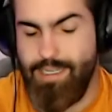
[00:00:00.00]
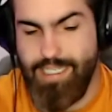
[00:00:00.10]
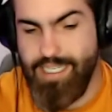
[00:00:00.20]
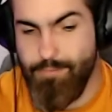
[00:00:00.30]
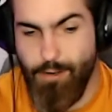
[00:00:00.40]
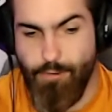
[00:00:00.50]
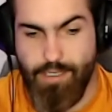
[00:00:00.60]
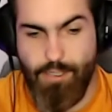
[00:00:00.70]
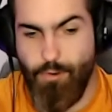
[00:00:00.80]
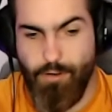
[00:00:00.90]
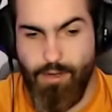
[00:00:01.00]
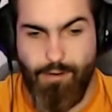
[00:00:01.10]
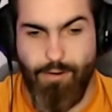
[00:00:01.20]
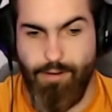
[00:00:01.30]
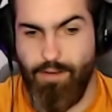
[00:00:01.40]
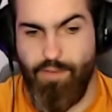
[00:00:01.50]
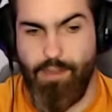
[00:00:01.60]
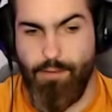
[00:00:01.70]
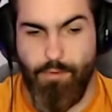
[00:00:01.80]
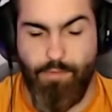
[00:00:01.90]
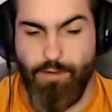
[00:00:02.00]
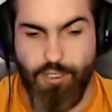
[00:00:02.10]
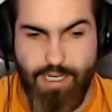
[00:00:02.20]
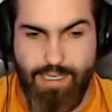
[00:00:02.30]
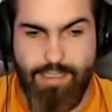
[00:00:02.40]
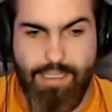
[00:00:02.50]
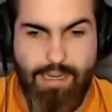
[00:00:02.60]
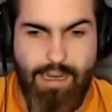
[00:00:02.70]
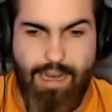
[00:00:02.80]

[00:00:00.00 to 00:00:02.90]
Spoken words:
Debo is quote unquote available for trades.